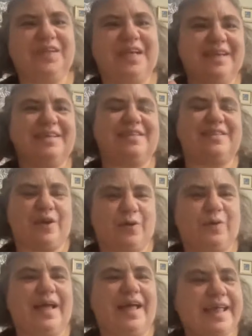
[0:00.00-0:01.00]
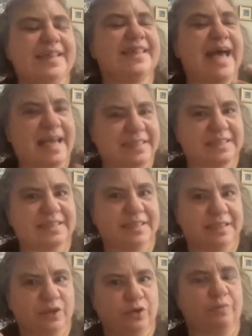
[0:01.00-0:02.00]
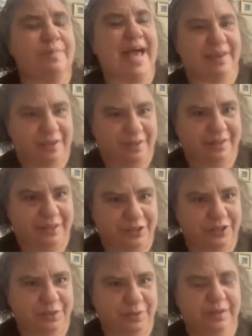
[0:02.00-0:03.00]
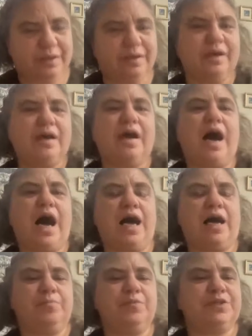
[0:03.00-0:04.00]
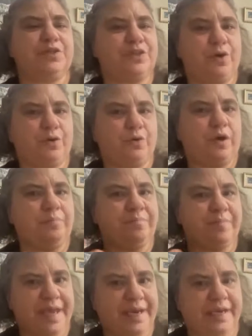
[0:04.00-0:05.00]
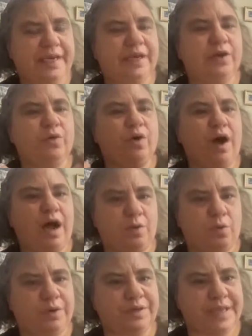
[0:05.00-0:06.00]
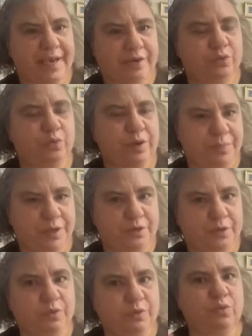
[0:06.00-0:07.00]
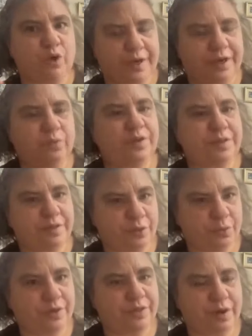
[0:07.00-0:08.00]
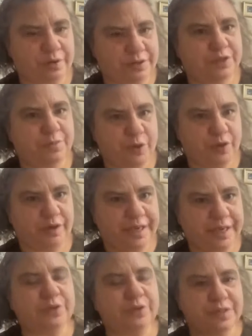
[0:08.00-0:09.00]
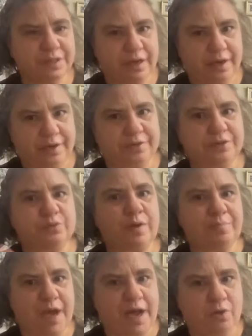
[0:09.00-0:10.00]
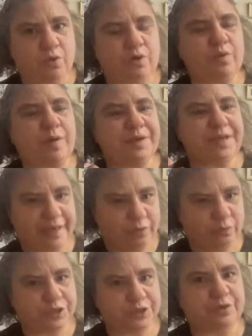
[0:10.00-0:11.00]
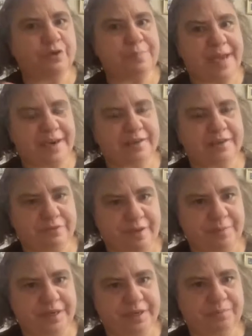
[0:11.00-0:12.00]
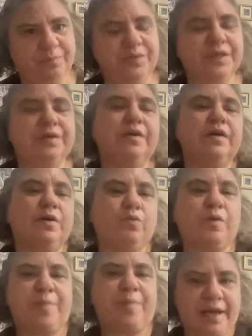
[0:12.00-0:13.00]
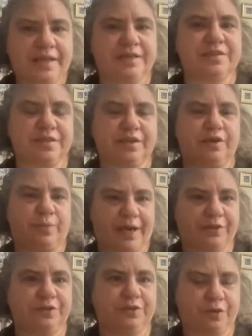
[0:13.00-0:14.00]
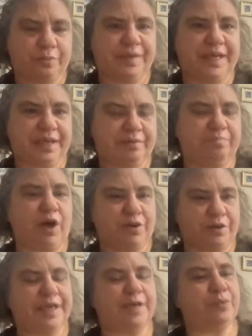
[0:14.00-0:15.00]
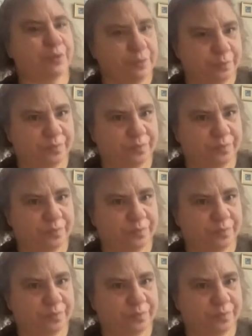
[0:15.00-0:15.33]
So that's the grammatical issue. So many ordained women who are working within the Orthodox community use the titles Rabbah or Rabbanit, which are grammatically feminine. Rabbah is the correct term in modern Hebrew.